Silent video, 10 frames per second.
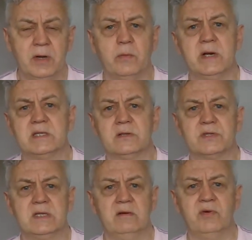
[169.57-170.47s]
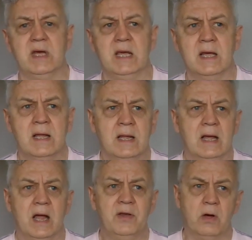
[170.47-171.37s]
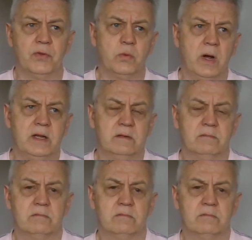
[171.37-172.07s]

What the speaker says: not when it's on TV and not the way